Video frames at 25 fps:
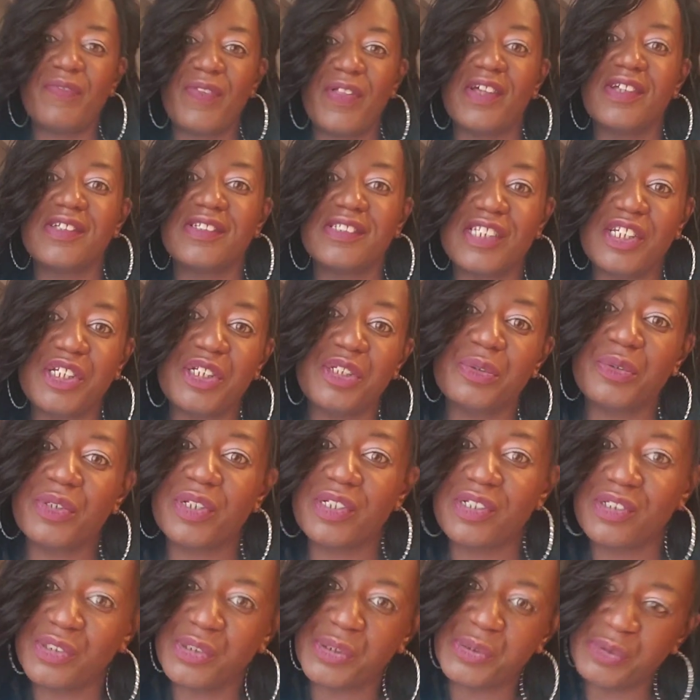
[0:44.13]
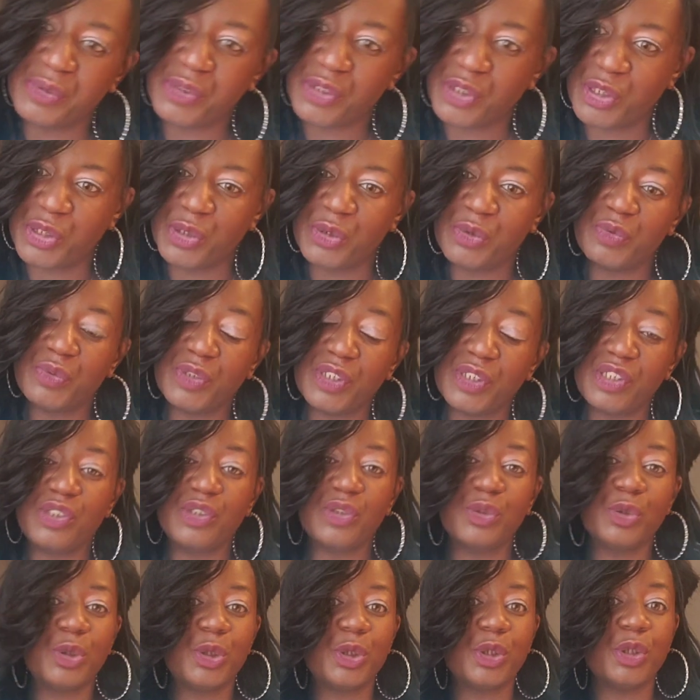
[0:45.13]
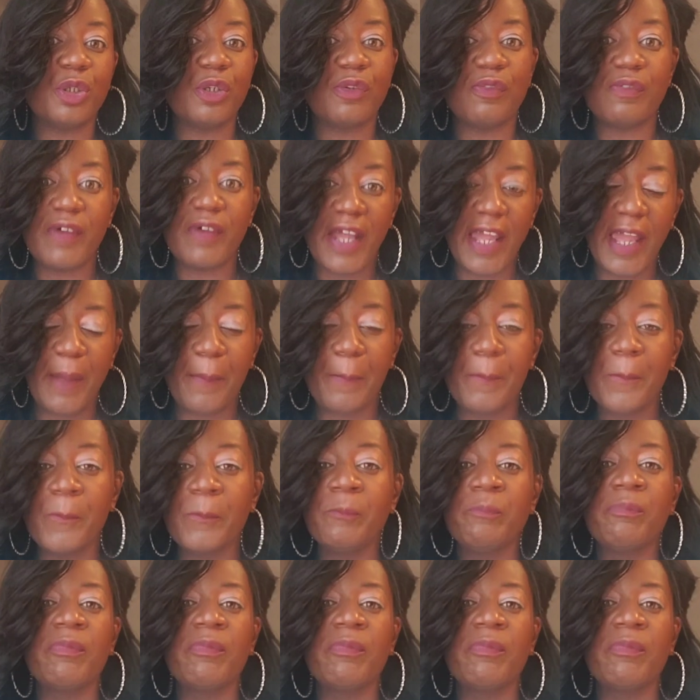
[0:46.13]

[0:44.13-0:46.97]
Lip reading: things that you can do to reduce your rate.